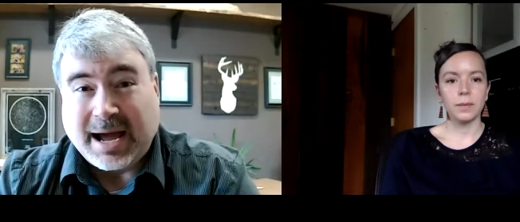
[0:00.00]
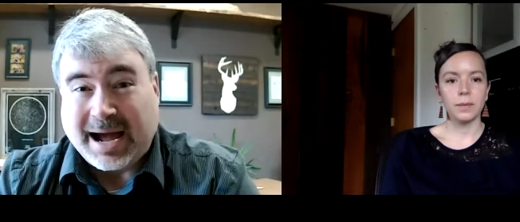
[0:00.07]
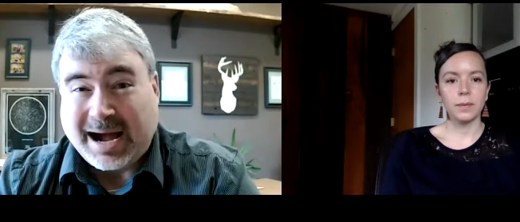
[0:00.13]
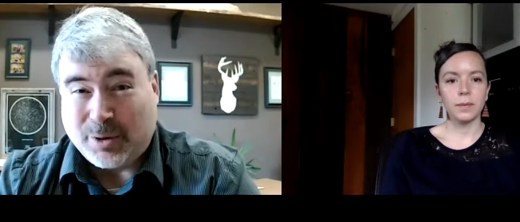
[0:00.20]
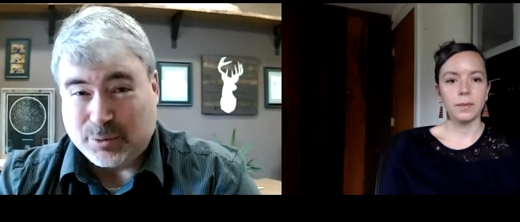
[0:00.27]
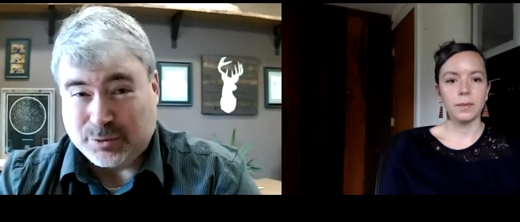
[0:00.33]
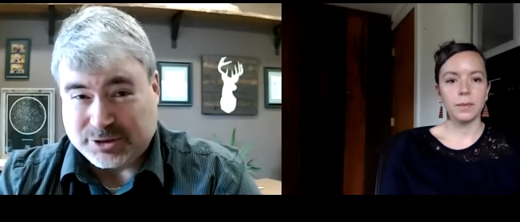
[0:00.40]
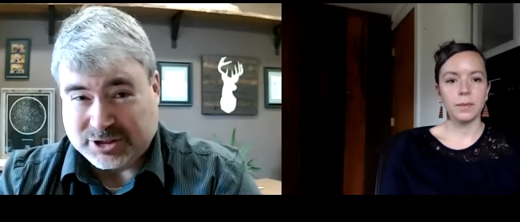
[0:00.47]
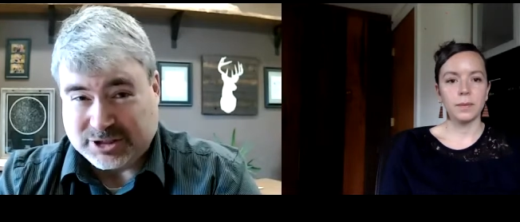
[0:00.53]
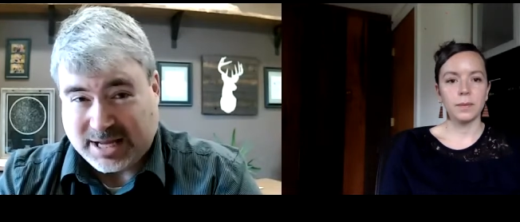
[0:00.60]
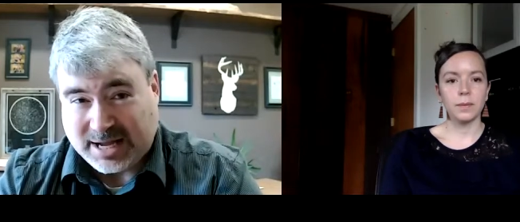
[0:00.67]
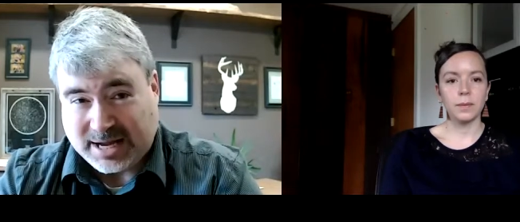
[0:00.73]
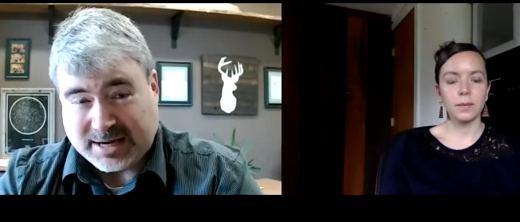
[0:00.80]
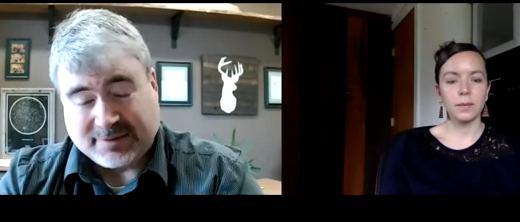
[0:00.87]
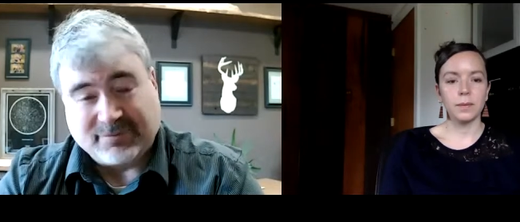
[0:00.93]

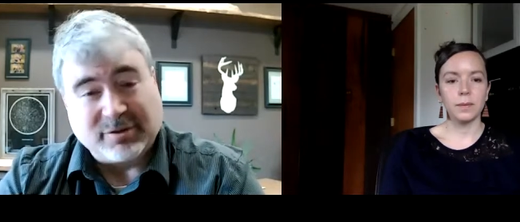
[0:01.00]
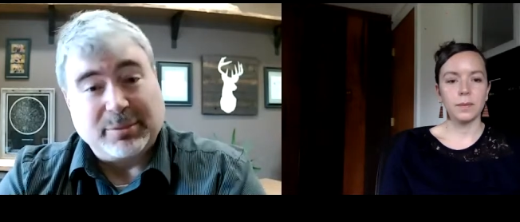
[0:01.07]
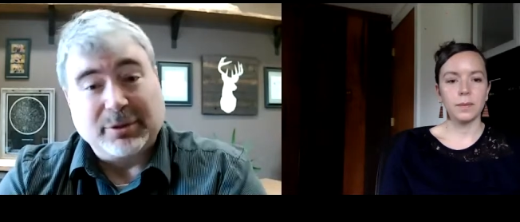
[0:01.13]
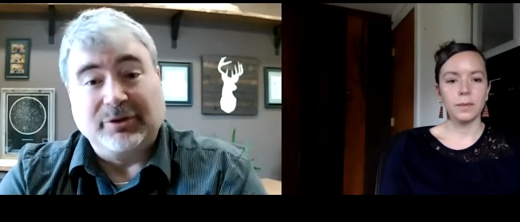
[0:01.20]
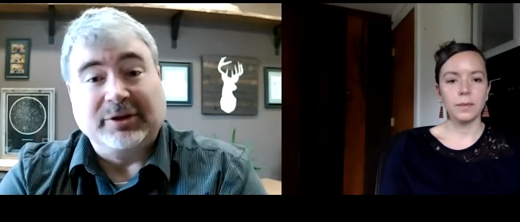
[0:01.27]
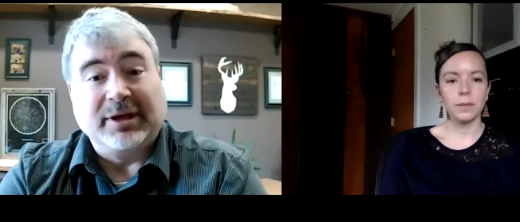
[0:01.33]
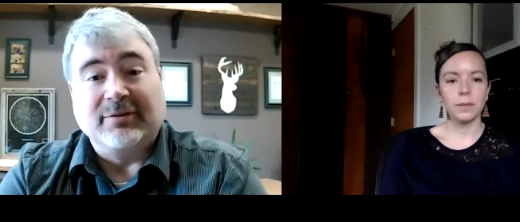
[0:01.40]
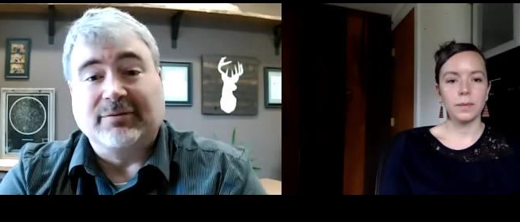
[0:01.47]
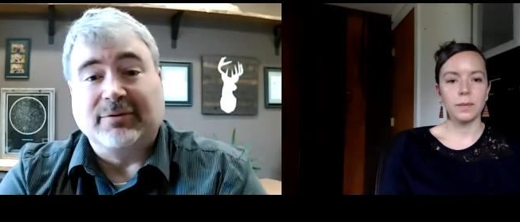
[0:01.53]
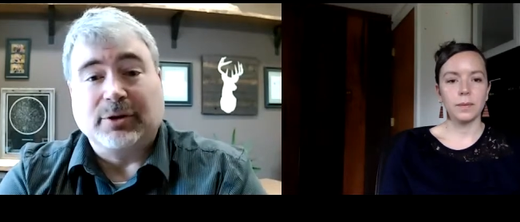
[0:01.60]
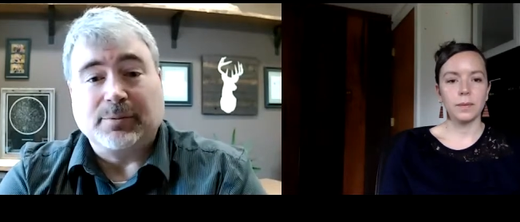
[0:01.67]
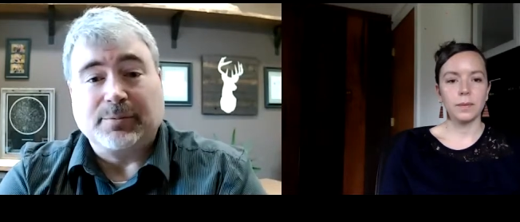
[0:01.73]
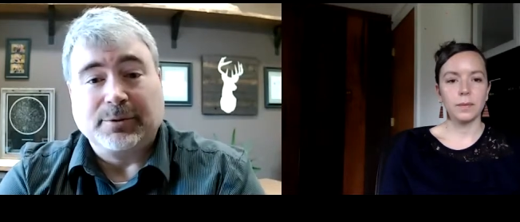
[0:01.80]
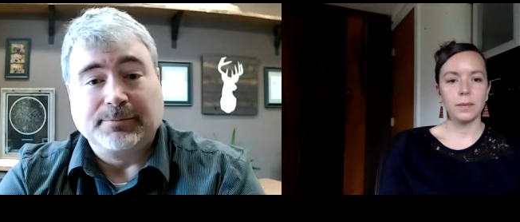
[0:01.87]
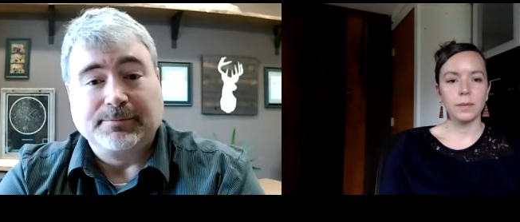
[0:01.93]
Speaker 1: outside of the building envelope.